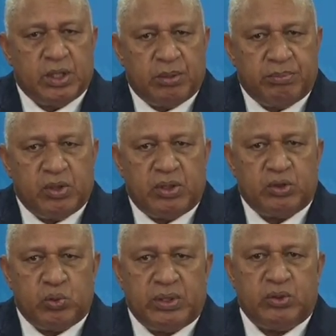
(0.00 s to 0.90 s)
beyond
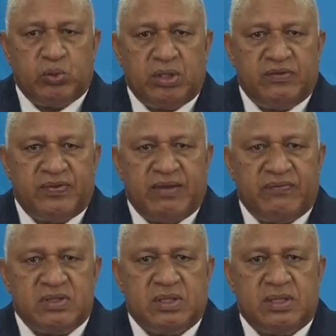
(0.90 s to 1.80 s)
2025
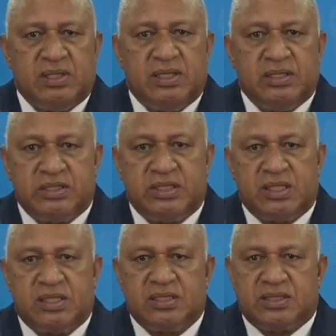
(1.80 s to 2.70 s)
is a
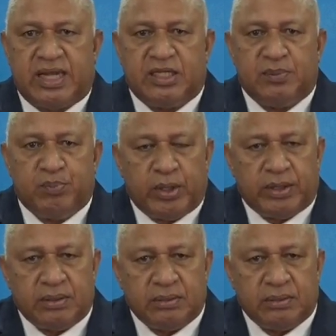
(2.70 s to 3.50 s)
realistic starting point.